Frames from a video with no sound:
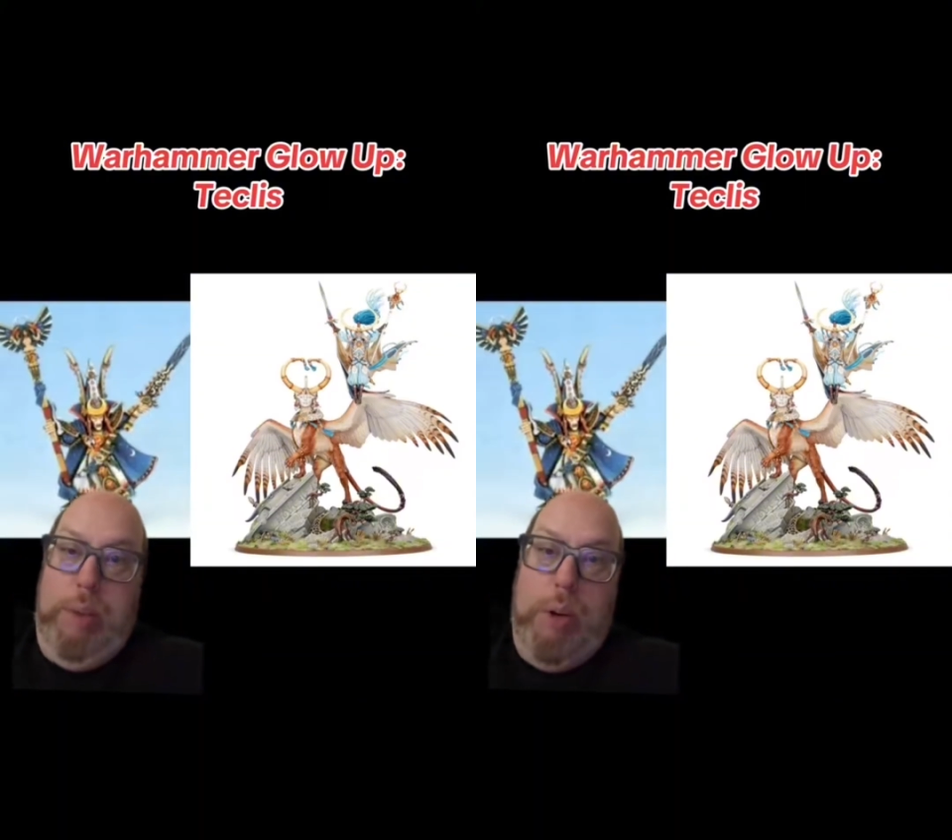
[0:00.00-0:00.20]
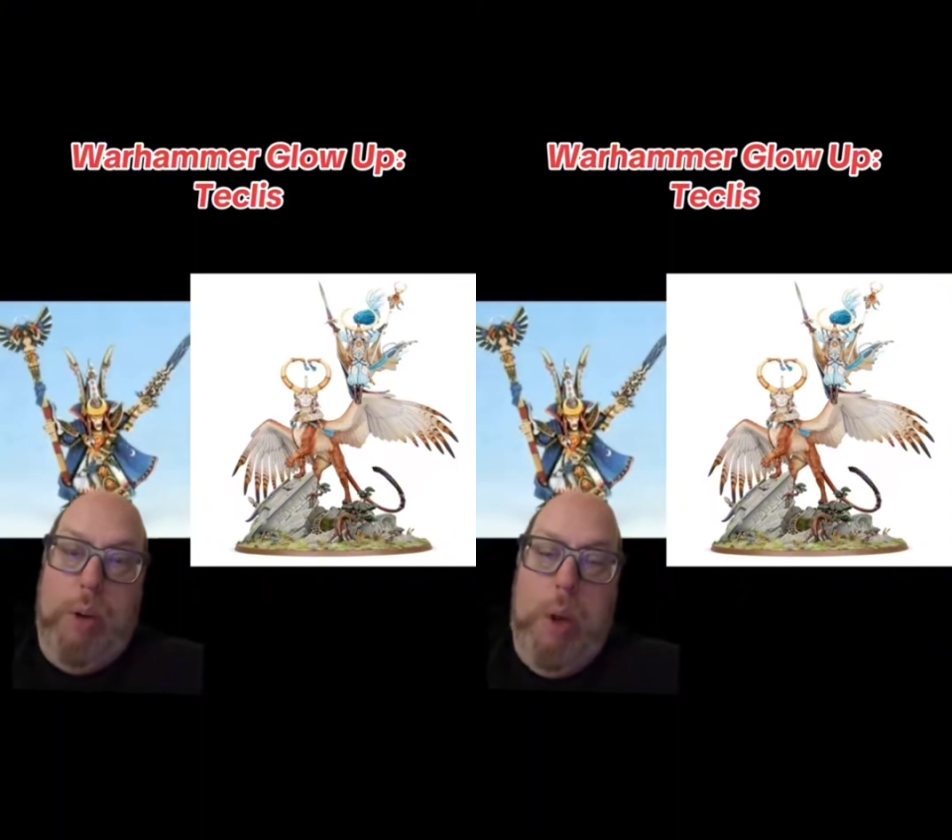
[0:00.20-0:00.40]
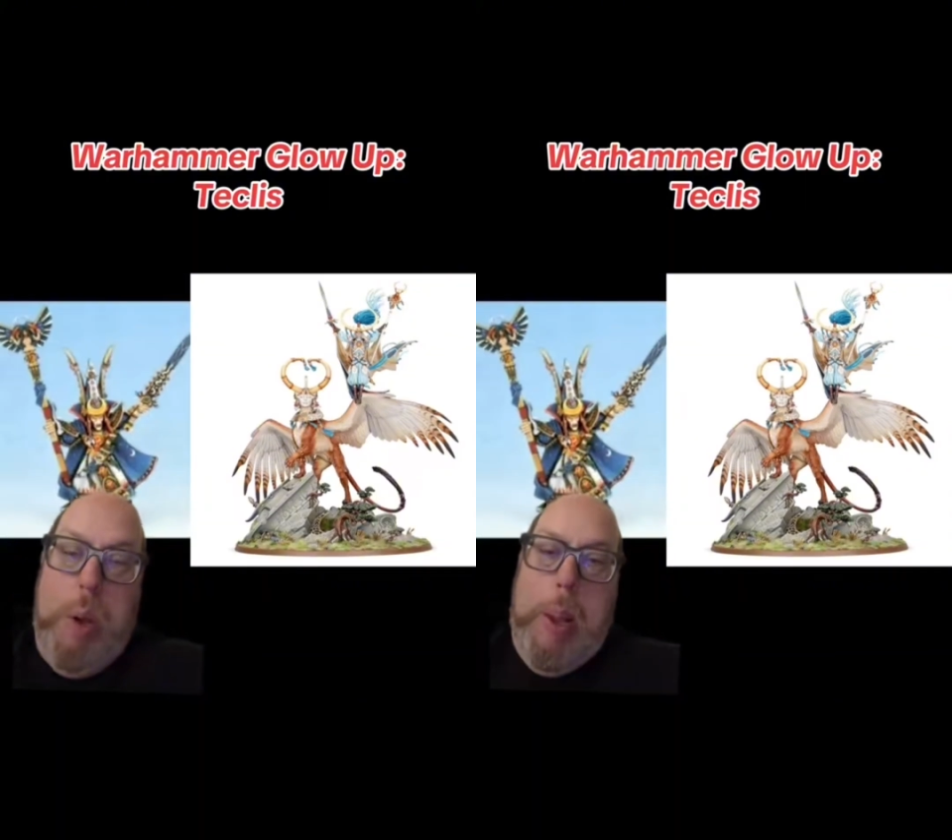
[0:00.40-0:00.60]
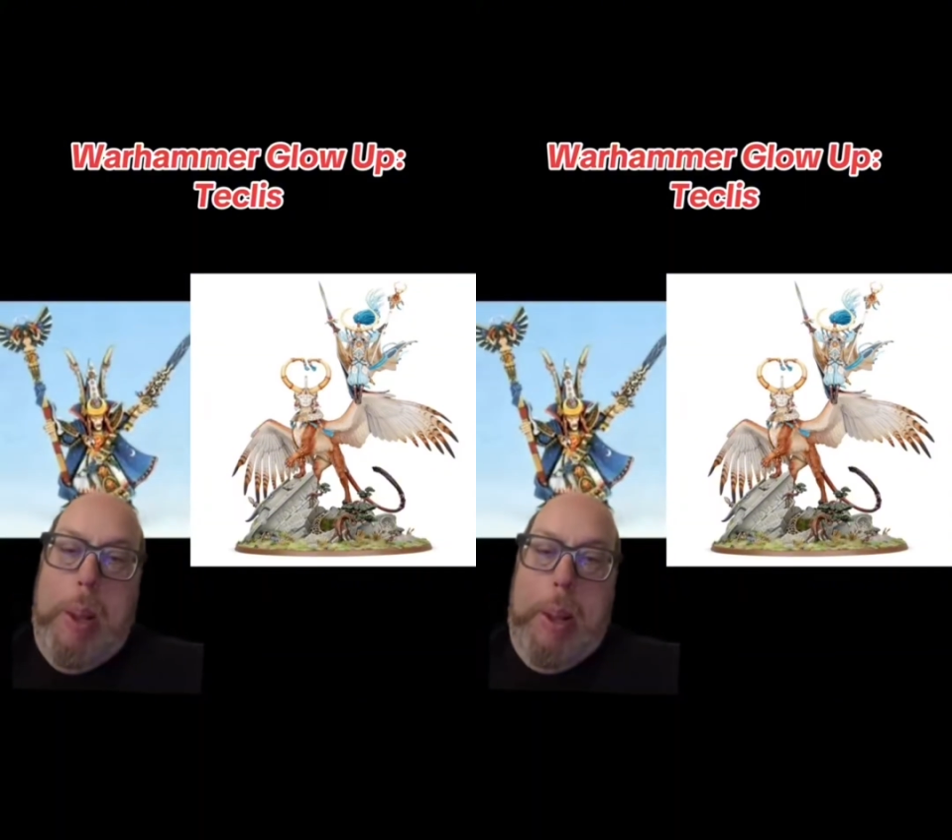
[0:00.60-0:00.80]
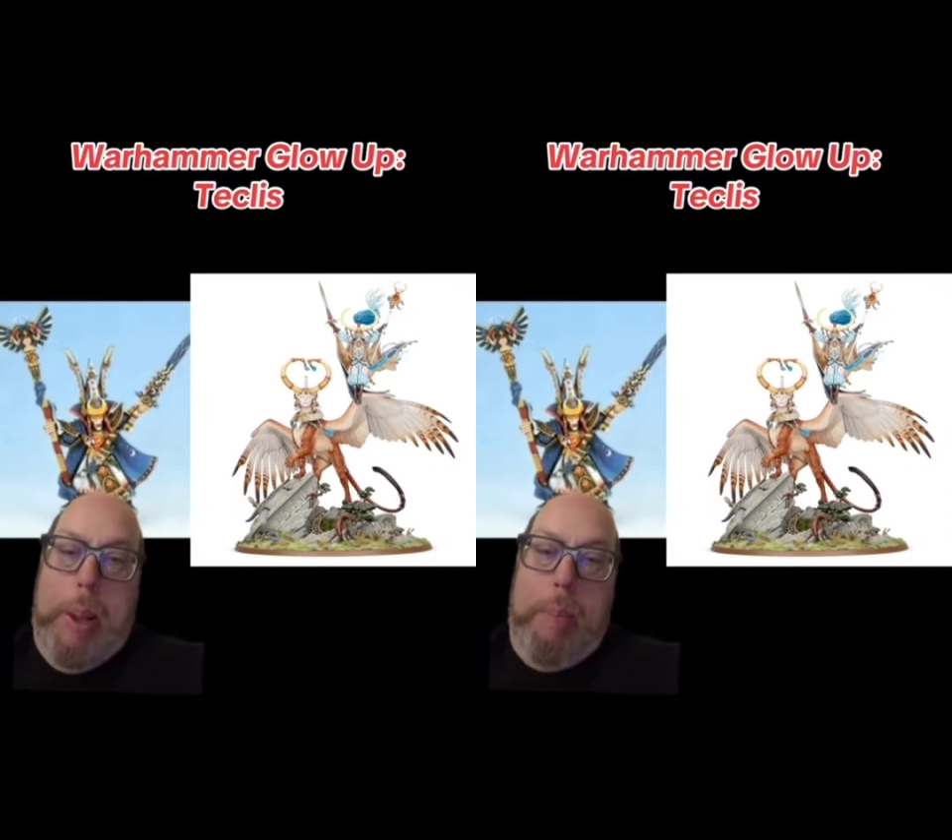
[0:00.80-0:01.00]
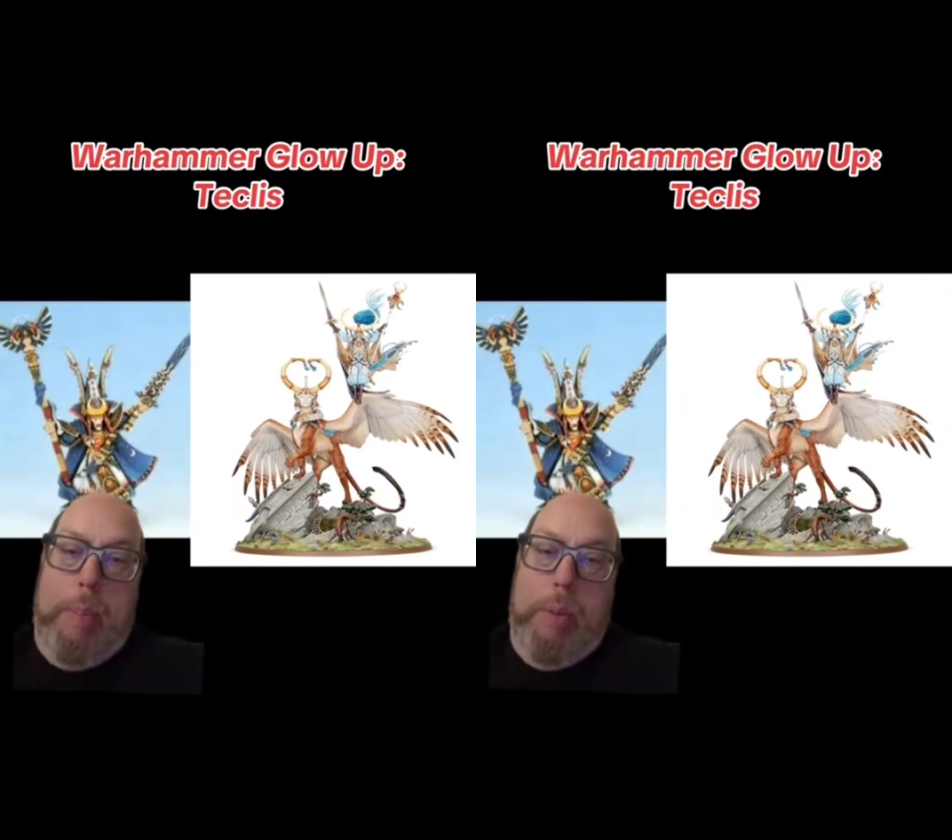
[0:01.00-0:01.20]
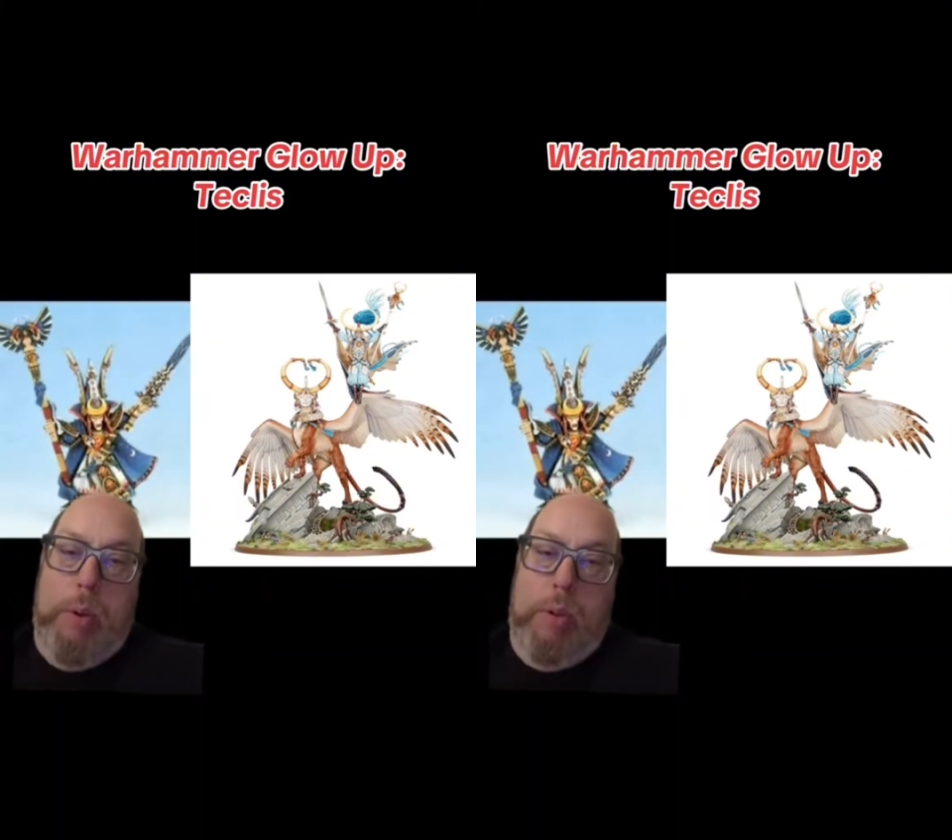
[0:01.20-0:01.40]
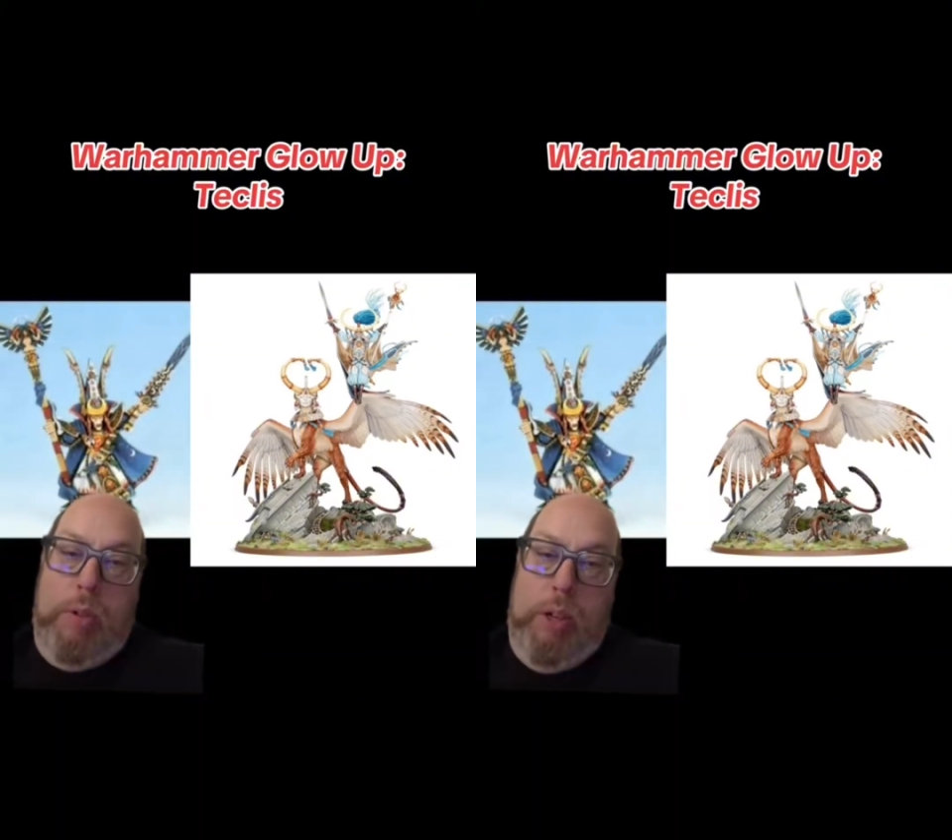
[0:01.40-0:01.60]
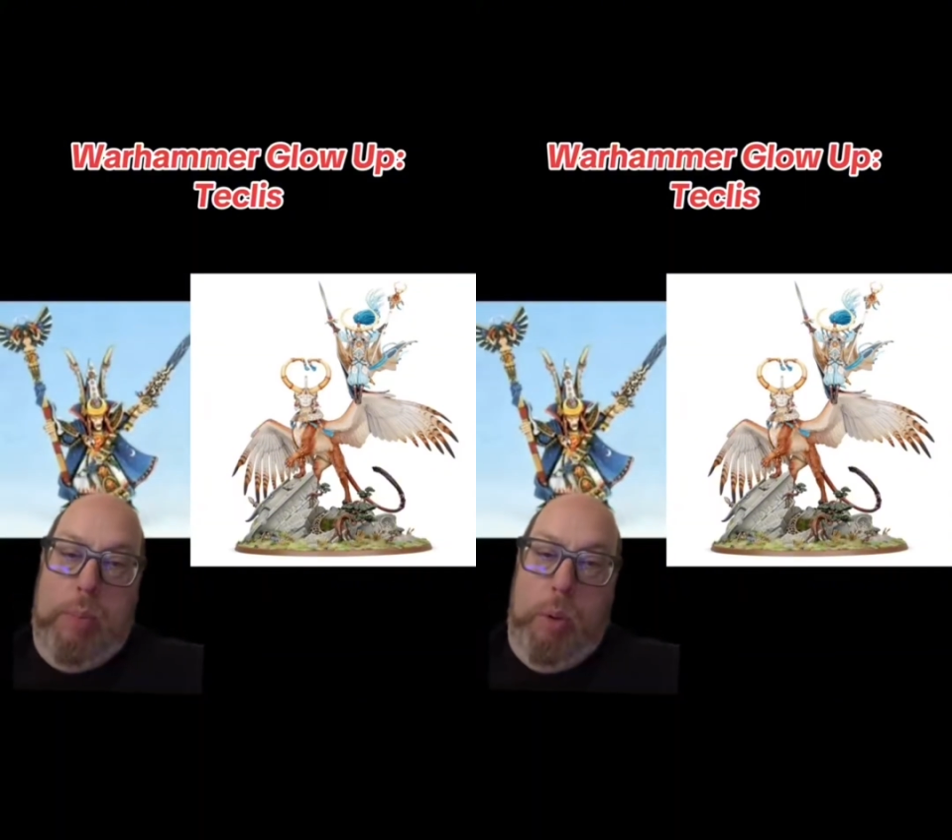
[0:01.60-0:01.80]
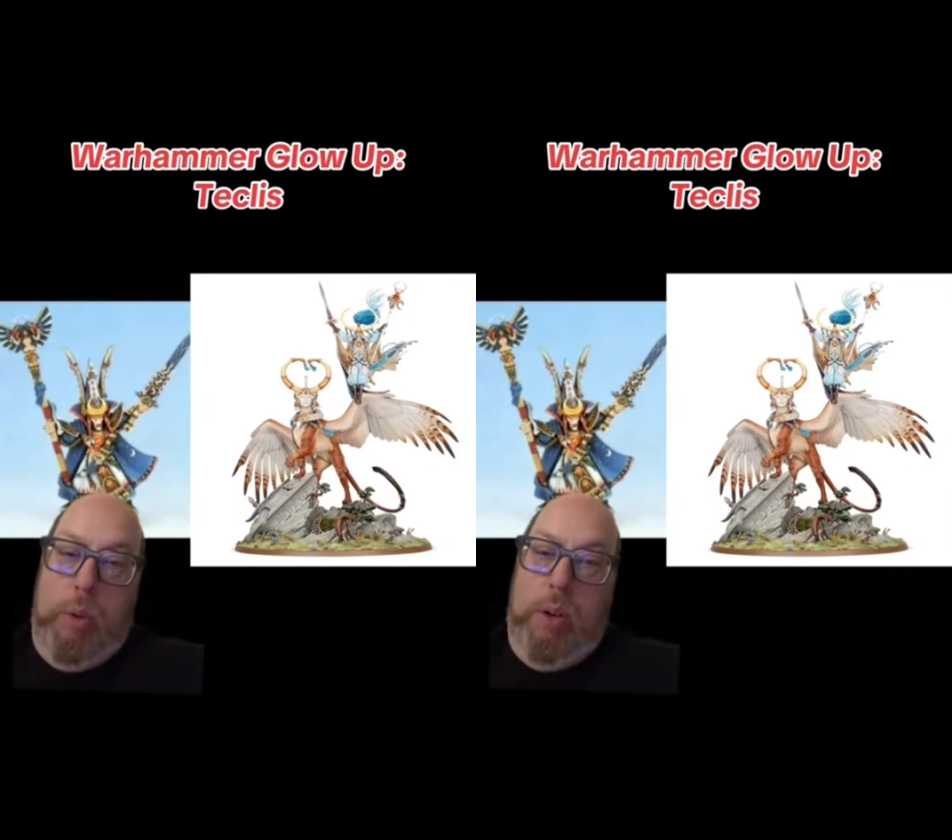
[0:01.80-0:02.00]
Battle. Great
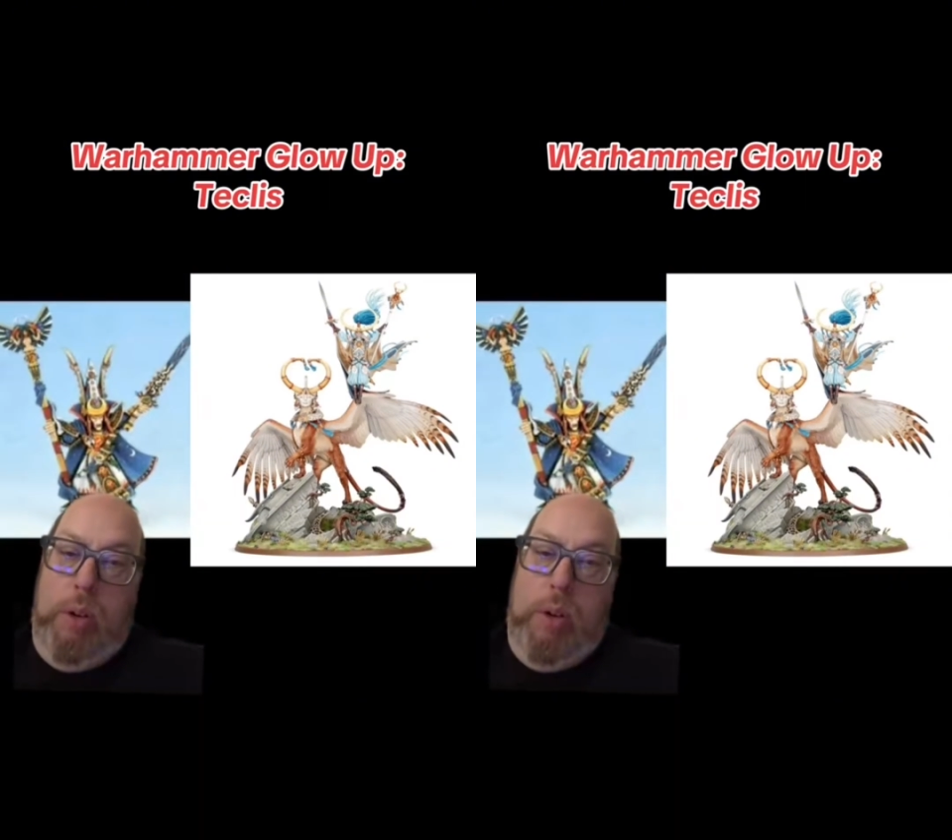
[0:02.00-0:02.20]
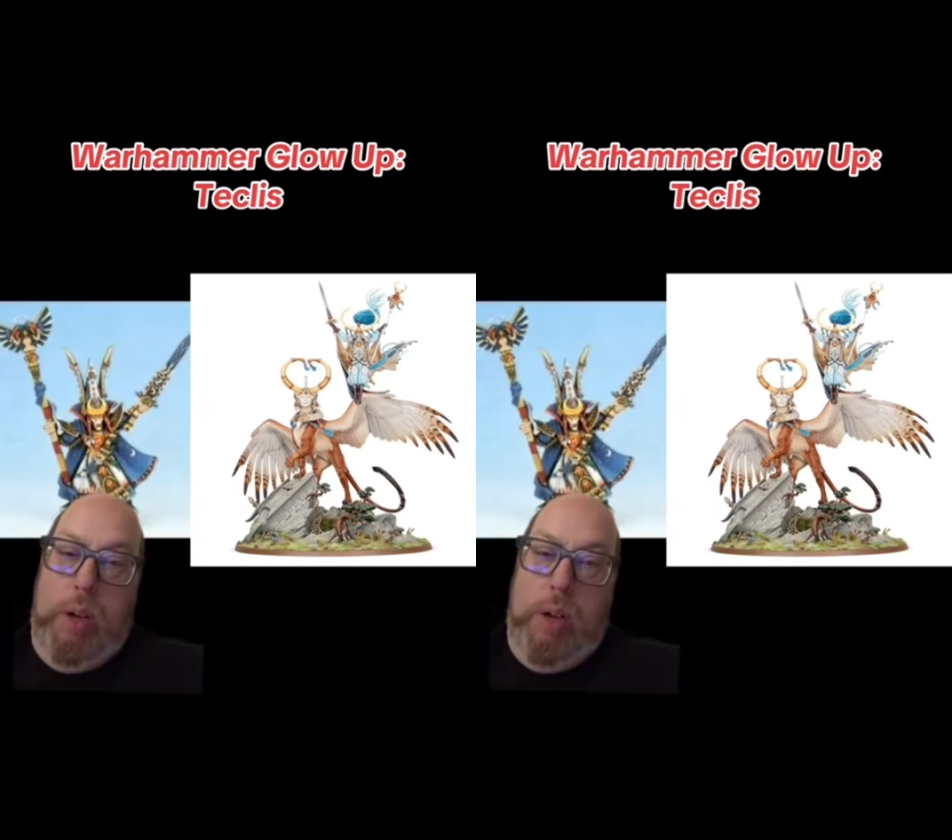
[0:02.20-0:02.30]
model though.